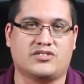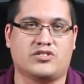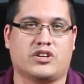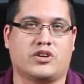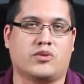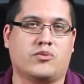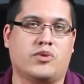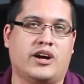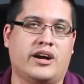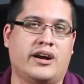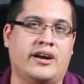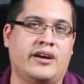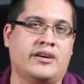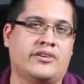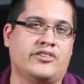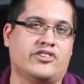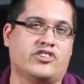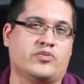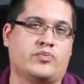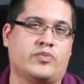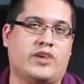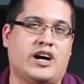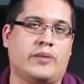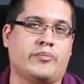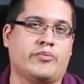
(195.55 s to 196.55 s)
required,
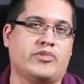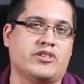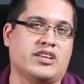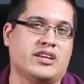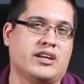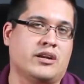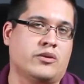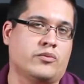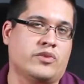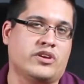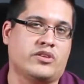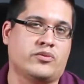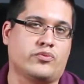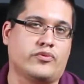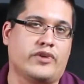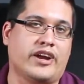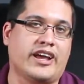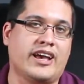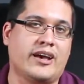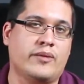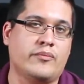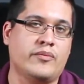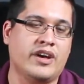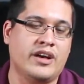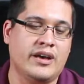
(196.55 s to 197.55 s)
just populate it with
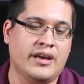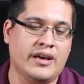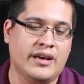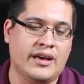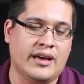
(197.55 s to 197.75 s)
RAM